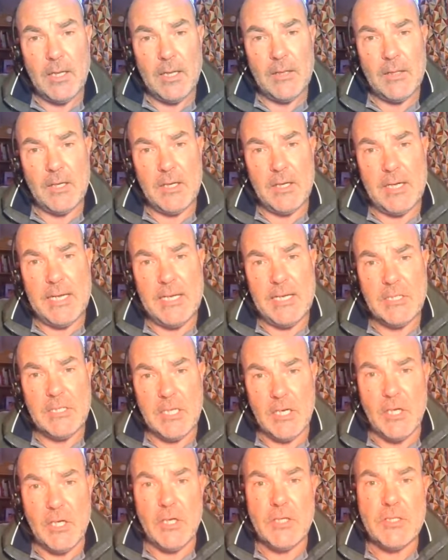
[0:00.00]
that
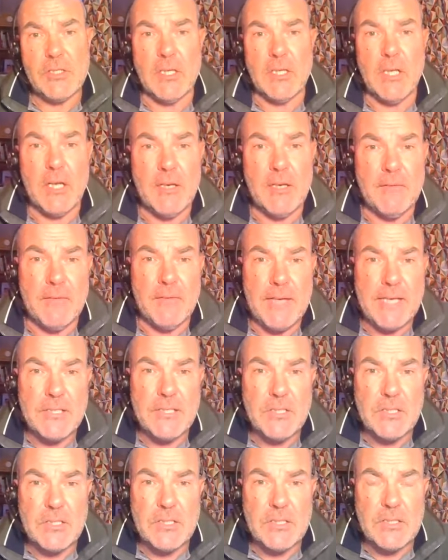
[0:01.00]
he's learnt a lot of
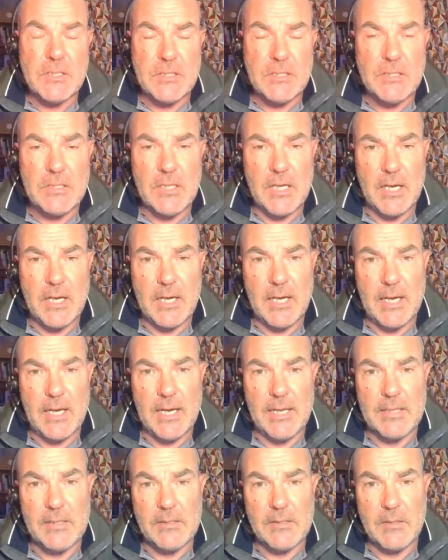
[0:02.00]
lessons,
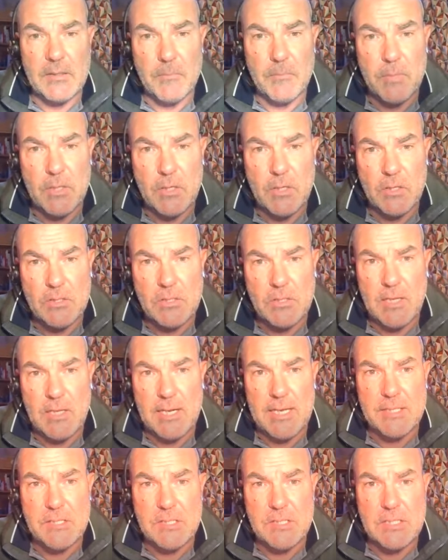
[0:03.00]
and because of the
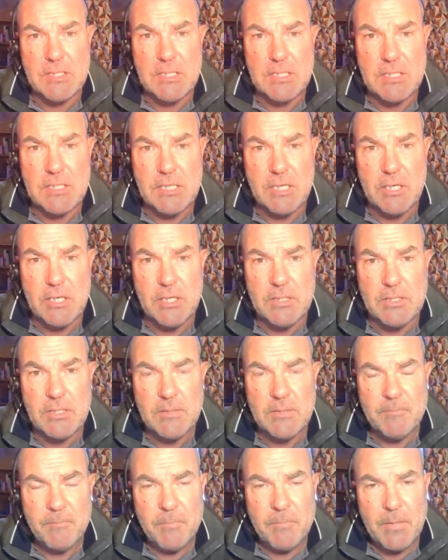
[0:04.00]
lessons he's learnt,
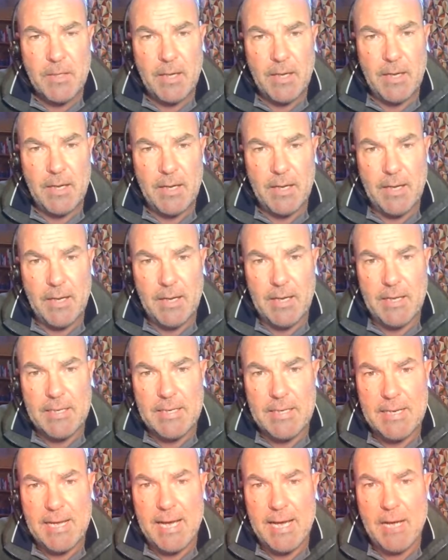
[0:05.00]
uh,
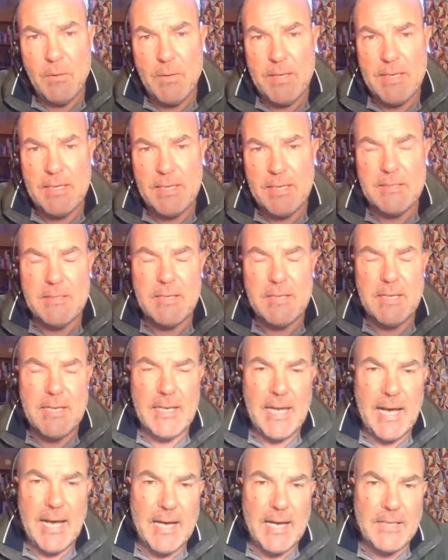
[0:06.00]
now he
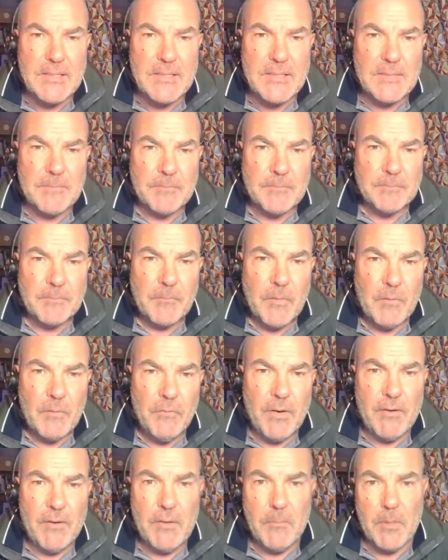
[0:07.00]
he has
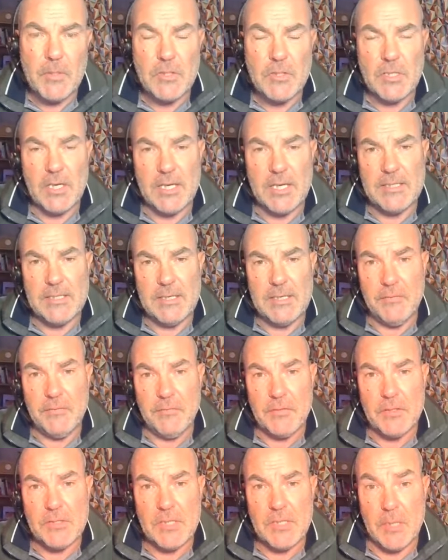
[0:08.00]
very much a
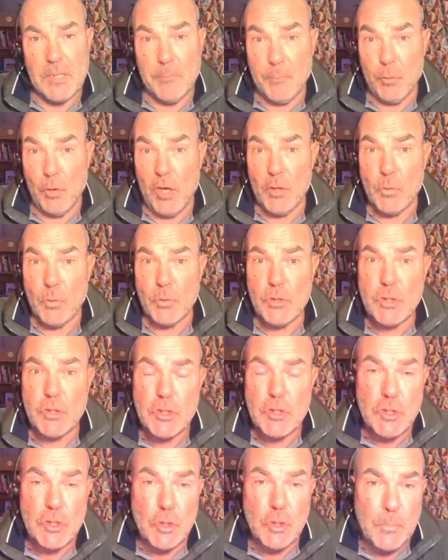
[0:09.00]
different
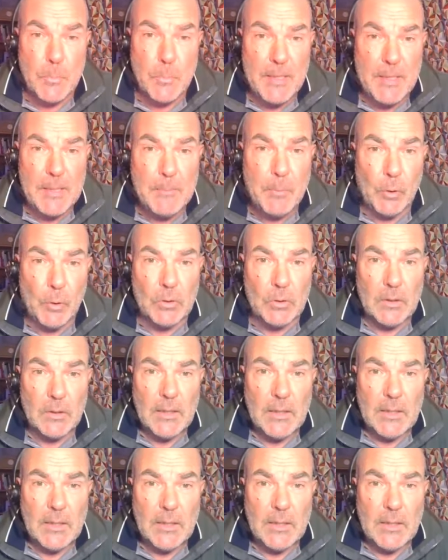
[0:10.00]
approach to people